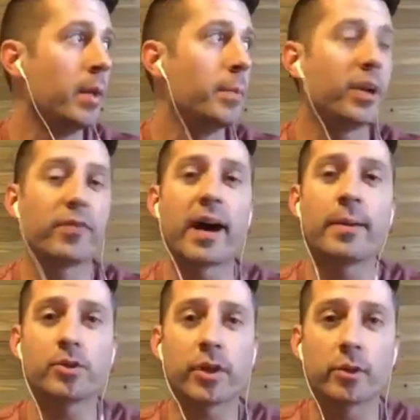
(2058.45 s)
But if
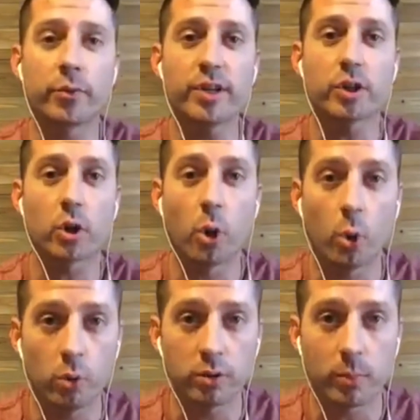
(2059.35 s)
I'm trying to reach a
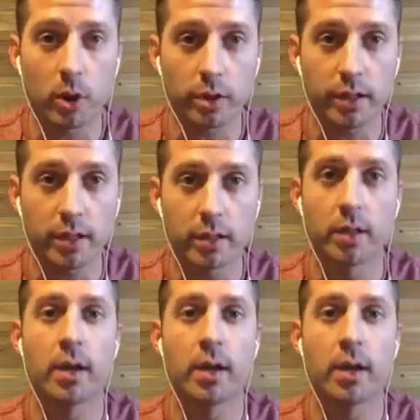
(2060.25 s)
cold market,